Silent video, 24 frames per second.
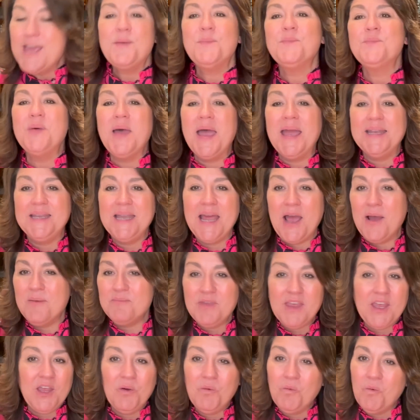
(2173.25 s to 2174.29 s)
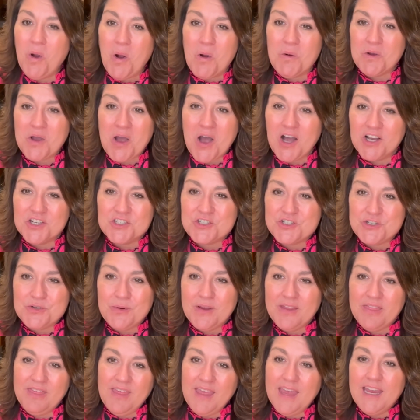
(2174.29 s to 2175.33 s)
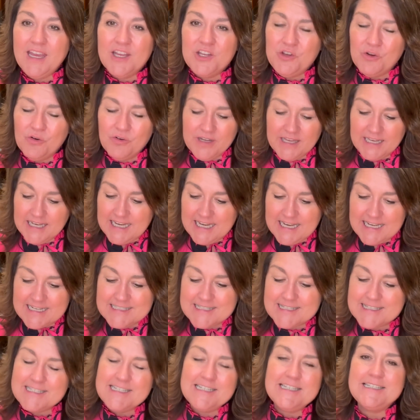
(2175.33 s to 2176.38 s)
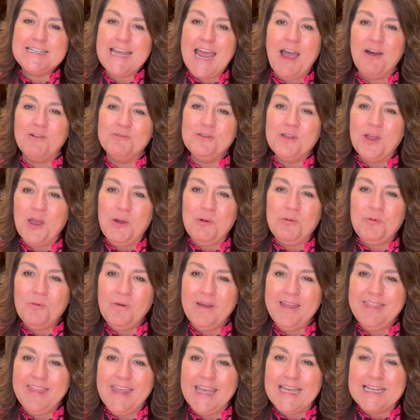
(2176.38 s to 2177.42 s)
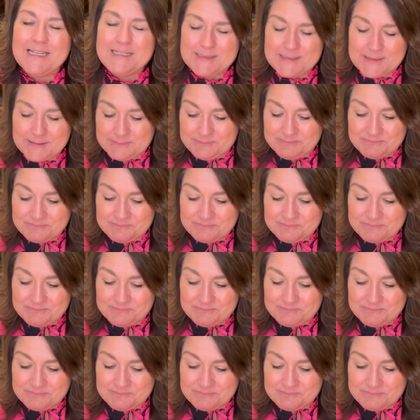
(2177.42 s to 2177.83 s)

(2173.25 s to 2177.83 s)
but it won't cost you a thing, and you'll get an instant download with it.